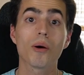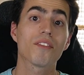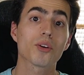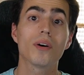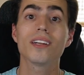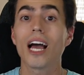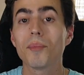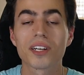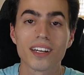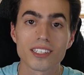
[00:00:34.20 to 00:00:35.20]
everyone, I'm
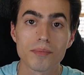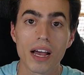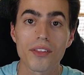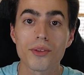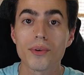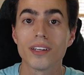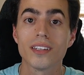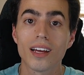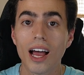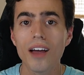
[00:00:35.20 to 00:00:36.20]
your cousin Matthew, and
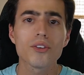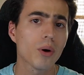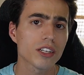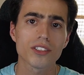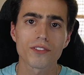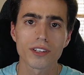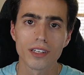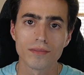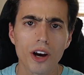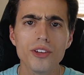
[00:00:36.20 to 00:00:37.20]
I have a question for you.
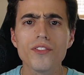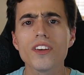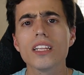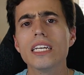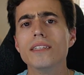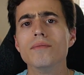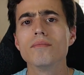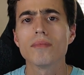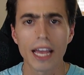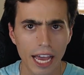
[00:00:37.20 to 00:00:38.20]
Are you
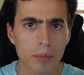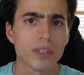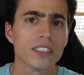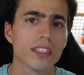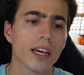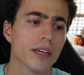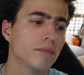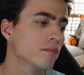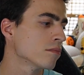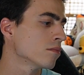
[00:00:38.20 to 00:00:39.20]
feeling happy today?
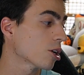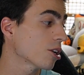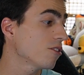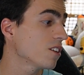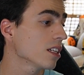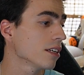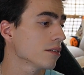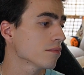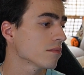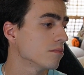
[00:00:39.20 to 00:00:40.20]
Are you feeling
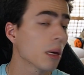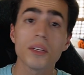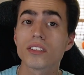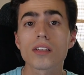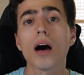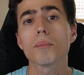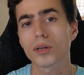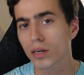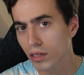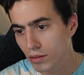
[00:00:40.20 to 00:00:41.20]
maybe somber?
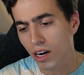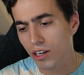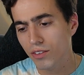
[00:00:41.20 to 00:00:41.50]
Are you